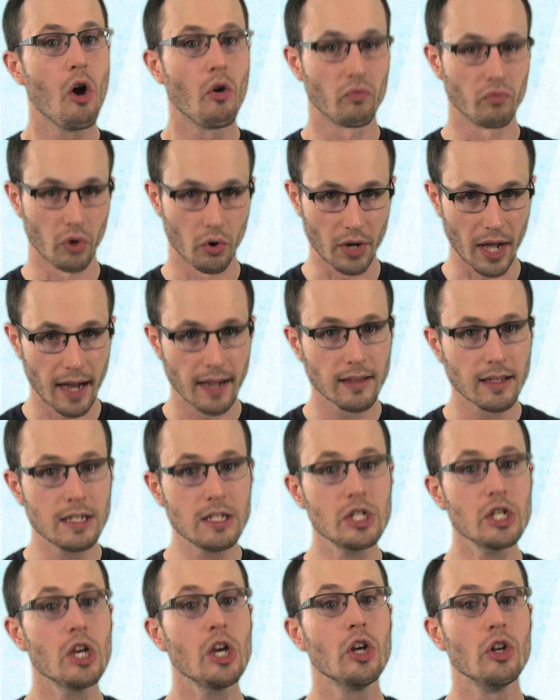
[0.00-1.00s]
Rhode
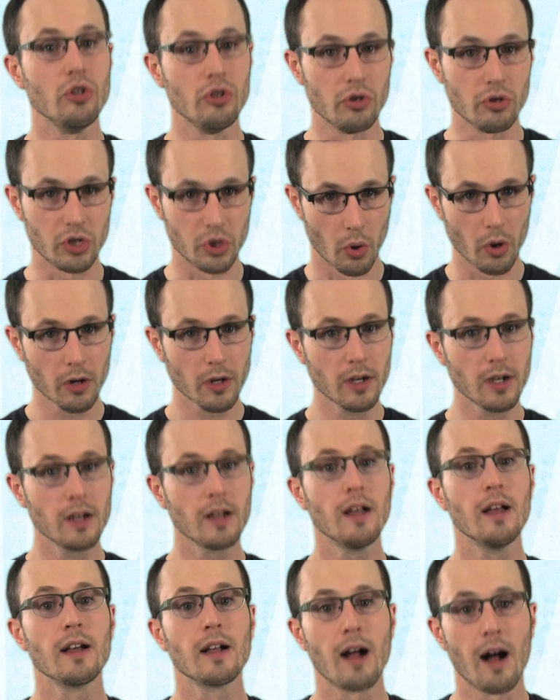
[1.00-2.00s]
Island, New York,
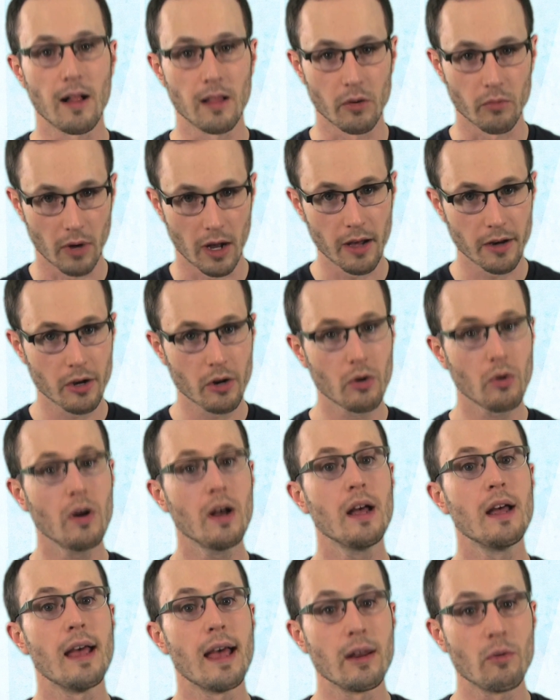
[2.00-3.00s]
Colorado,
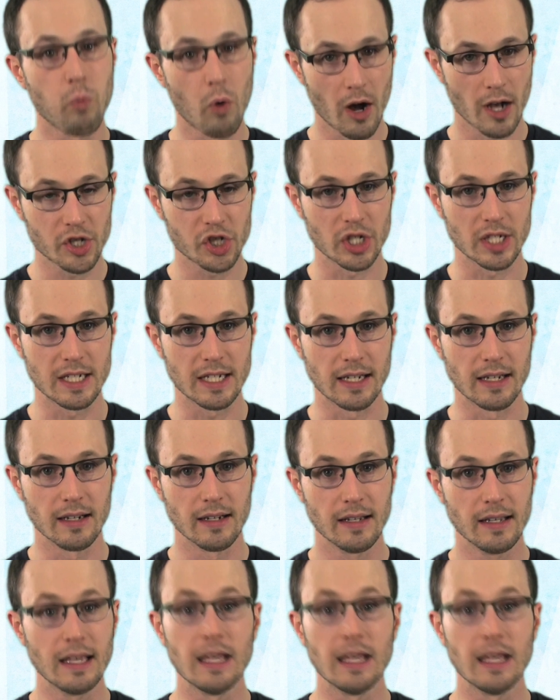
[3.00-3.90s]
and Washington.